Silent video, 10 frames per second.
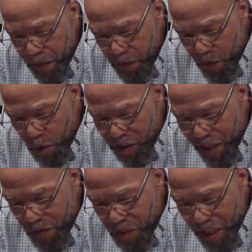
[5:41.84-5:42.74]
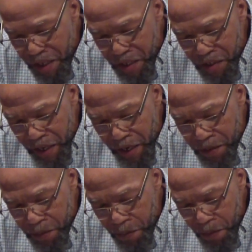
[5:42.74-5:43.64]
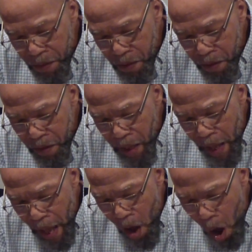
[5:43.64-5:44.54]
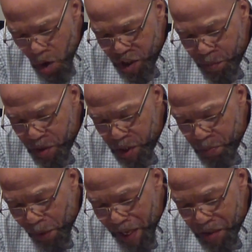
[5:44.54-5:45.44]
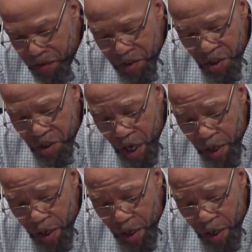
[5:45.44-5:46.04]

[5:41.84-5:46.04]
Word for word: in verse 17, he says, How awesome is this place? This is none